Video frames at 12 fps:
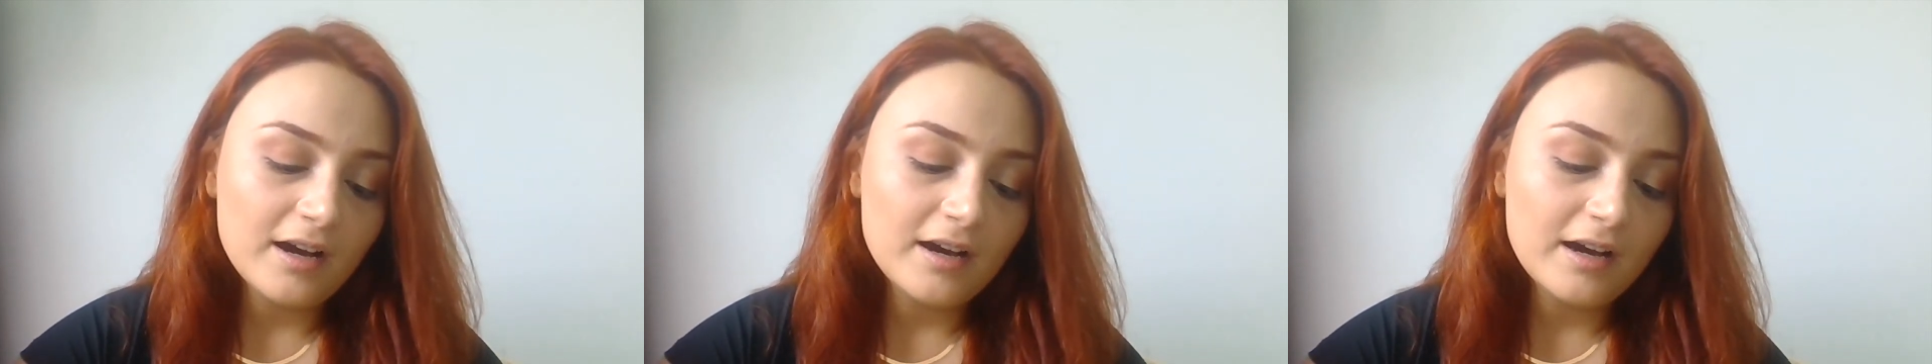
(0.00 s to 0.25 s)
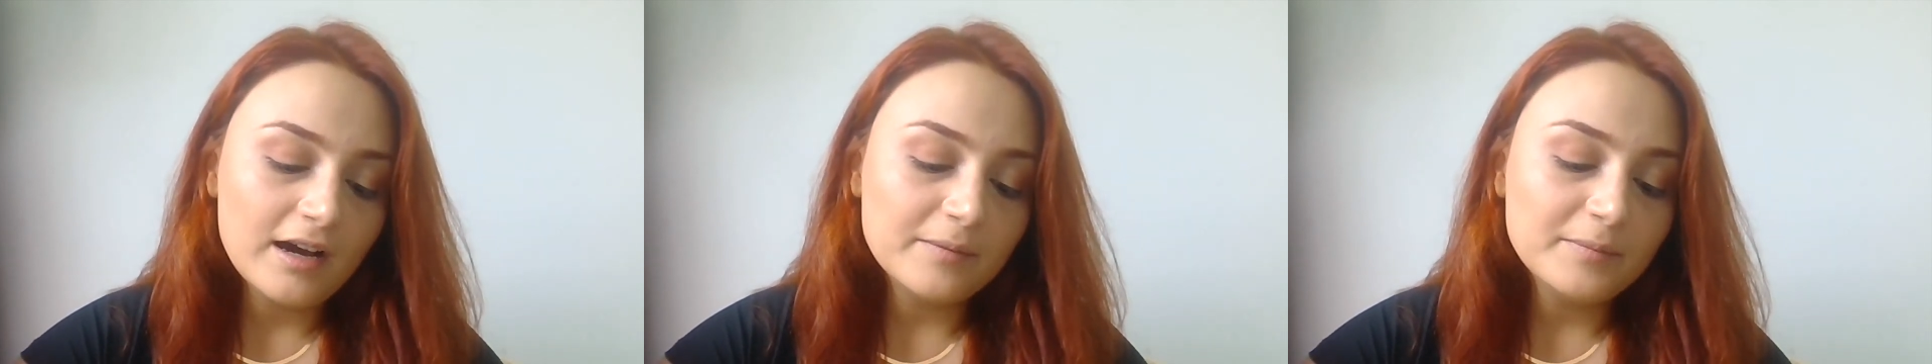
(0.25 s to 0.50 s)

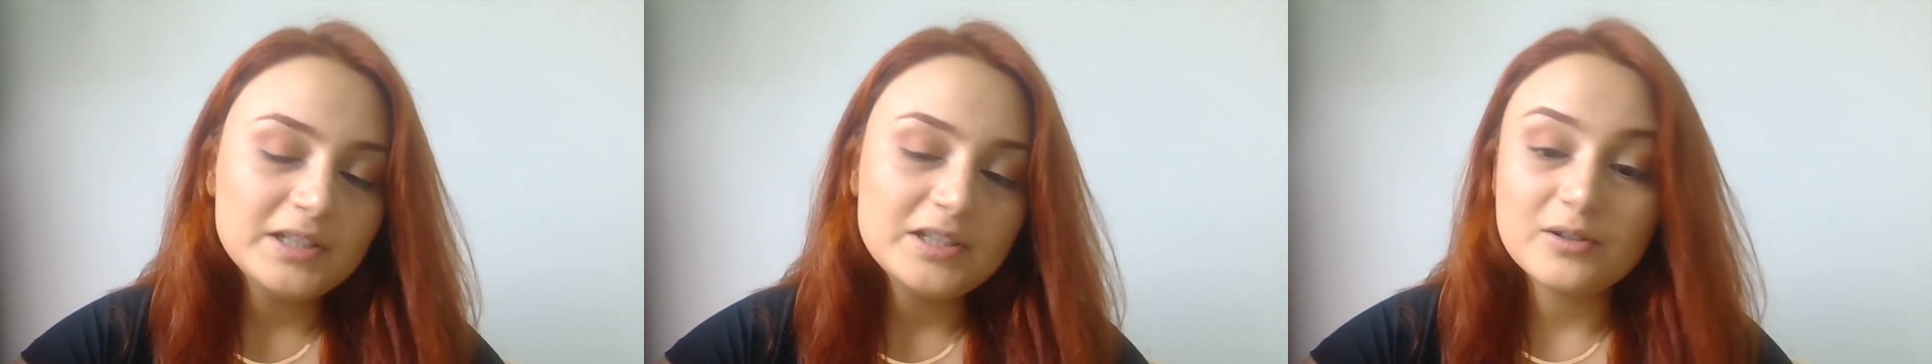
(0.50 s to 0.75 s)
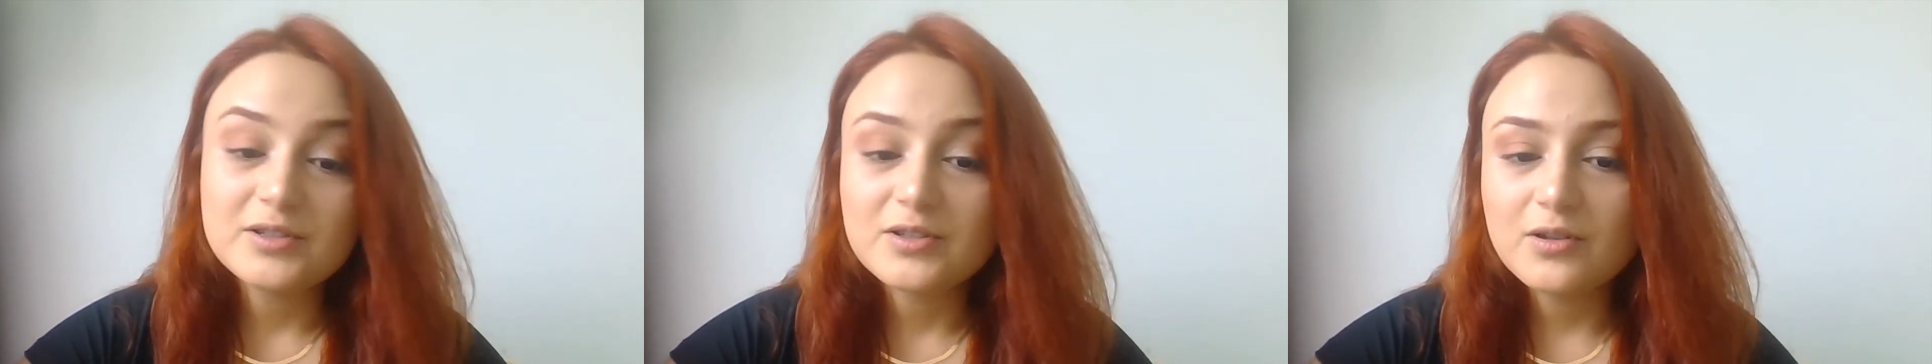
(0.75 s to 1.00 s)

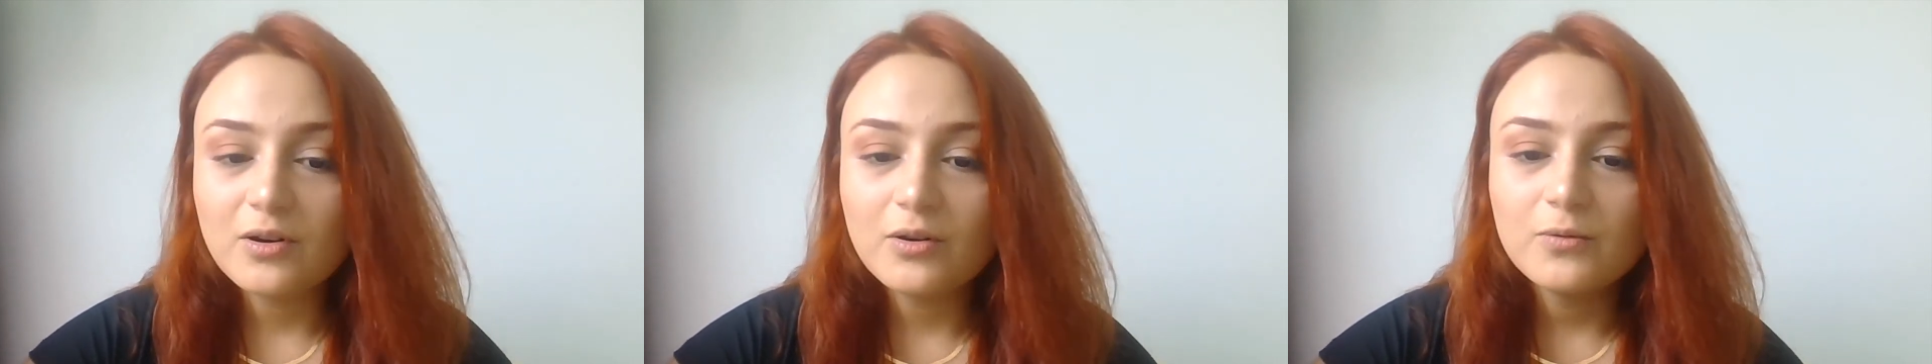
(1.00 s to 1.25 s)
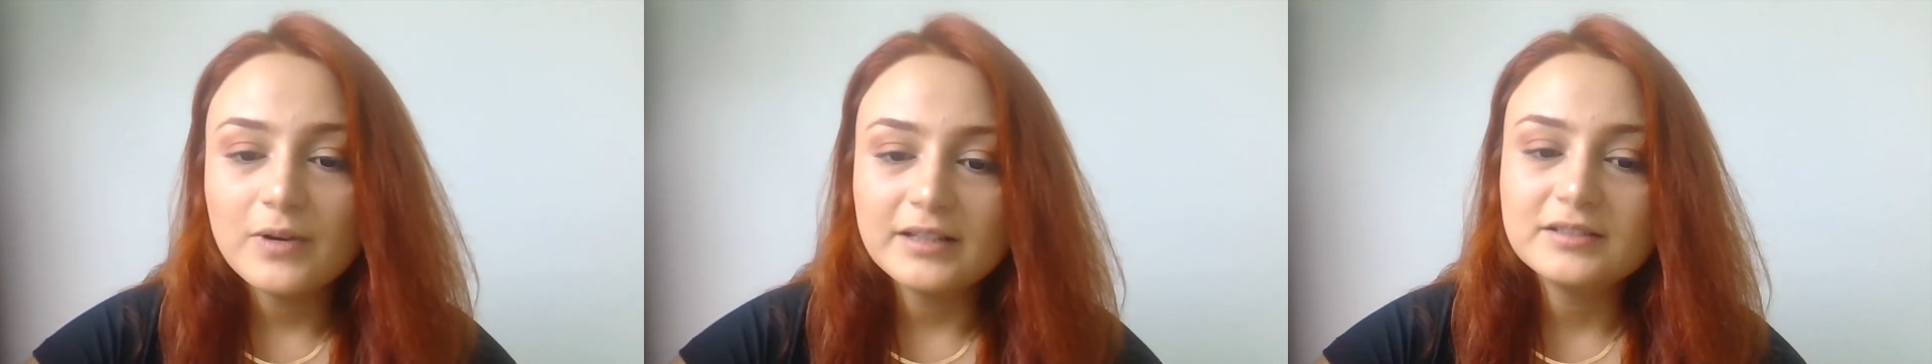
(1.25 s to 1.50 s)
Armenia
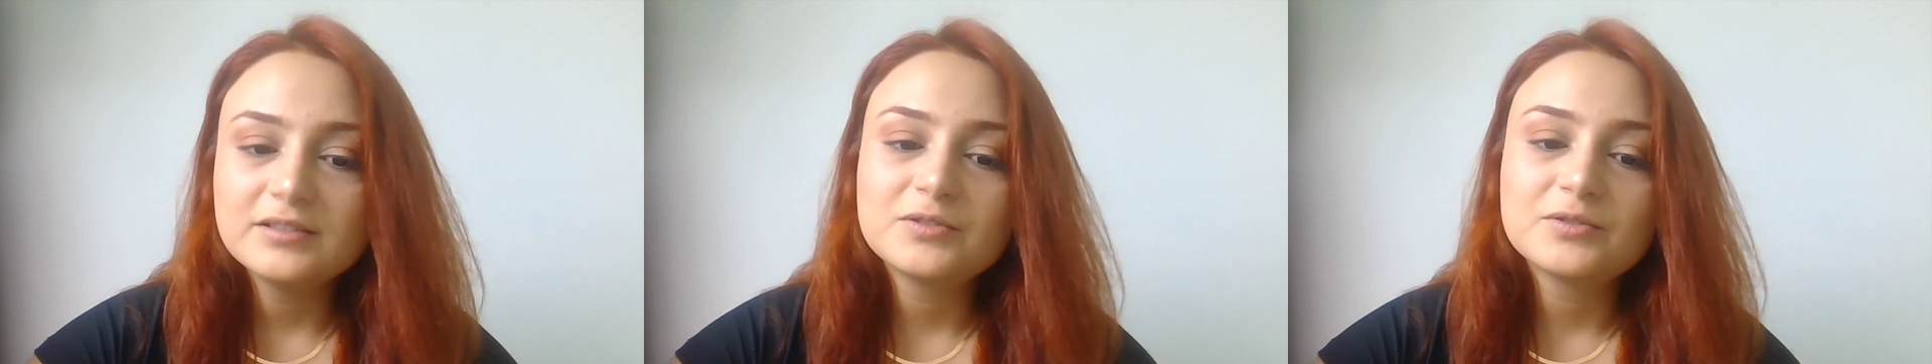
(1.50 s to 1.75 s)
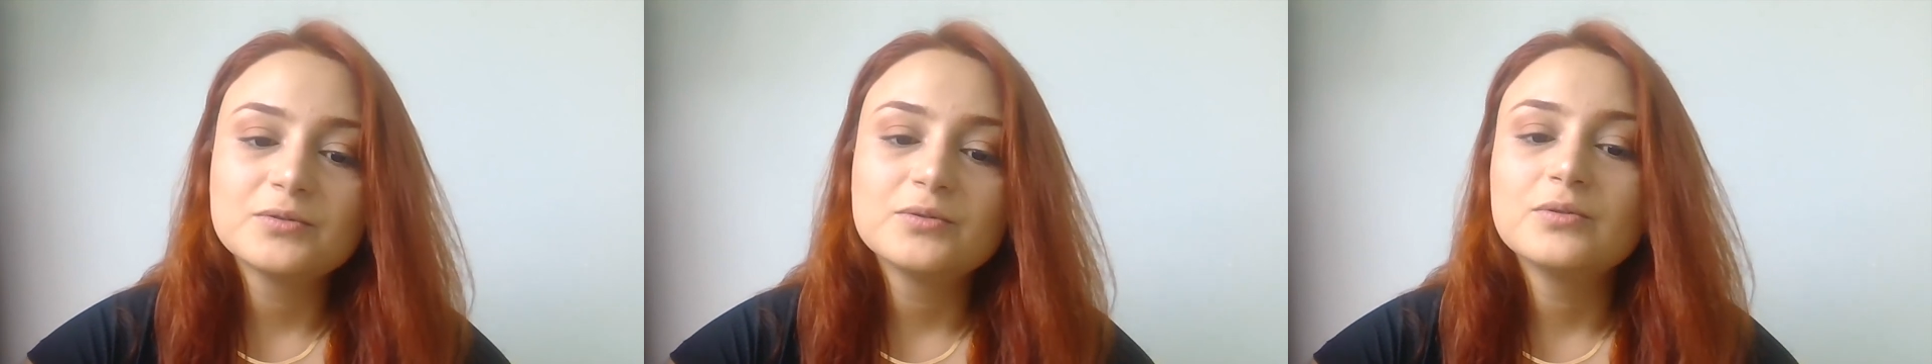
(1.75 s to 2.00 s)
also
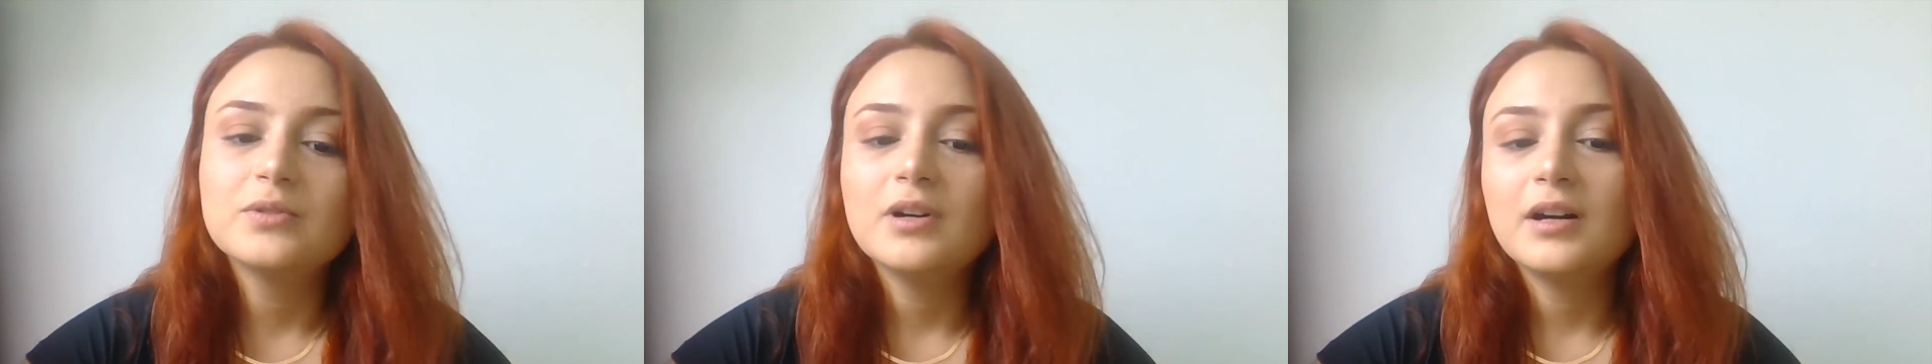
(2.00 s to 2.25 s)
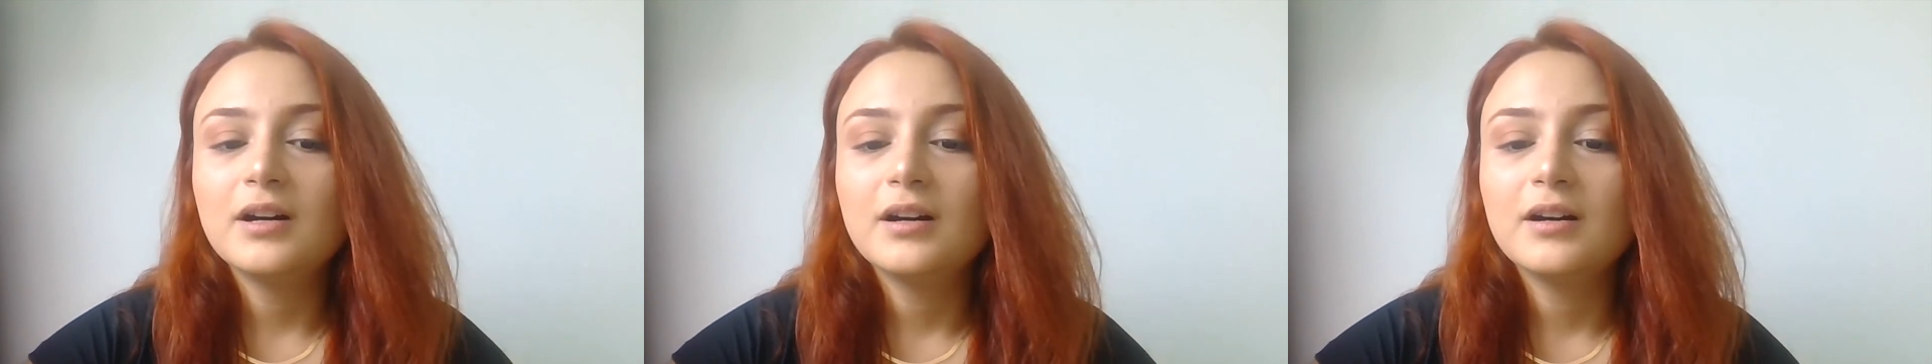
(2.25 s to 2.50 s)
went
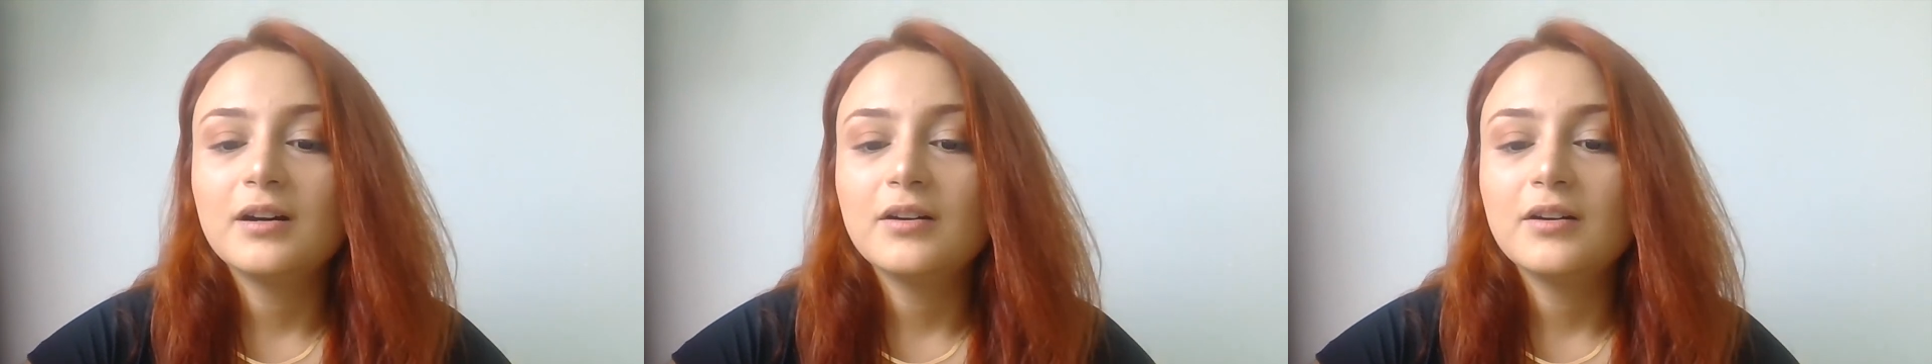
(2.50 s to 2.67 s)
through